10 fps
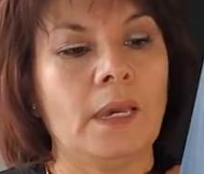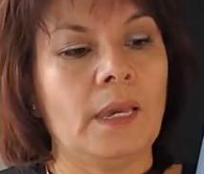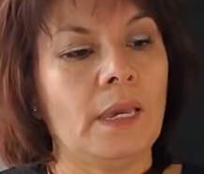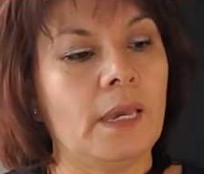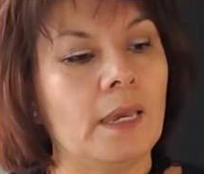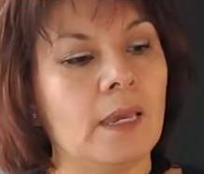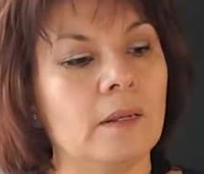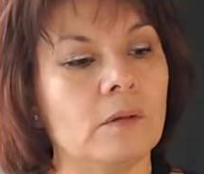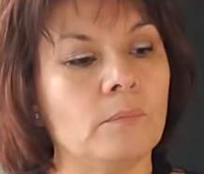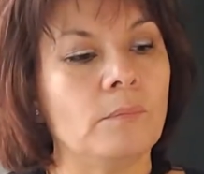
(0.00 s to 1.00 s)

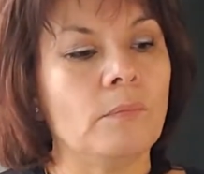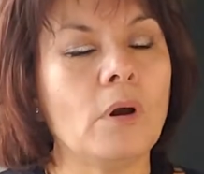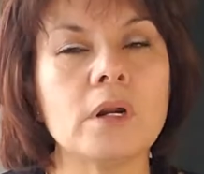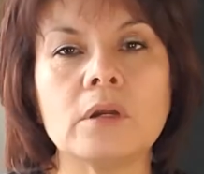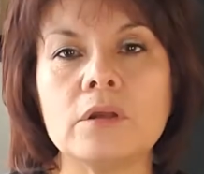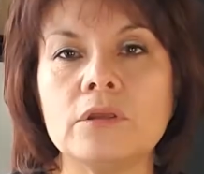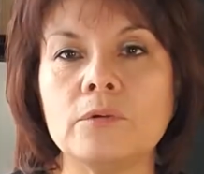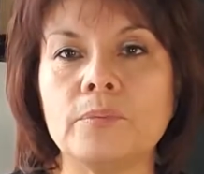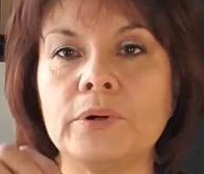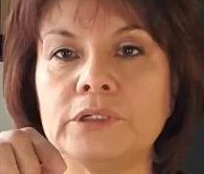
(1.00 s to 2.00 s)
And mark on
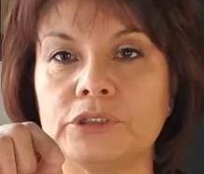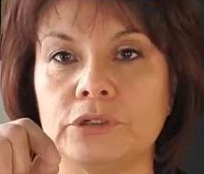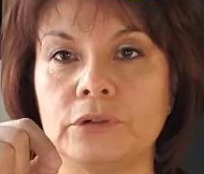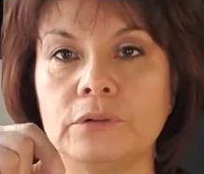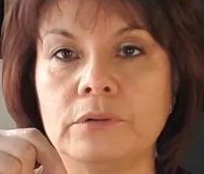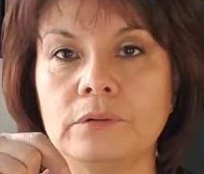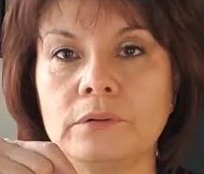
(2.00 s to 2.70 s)
your printer,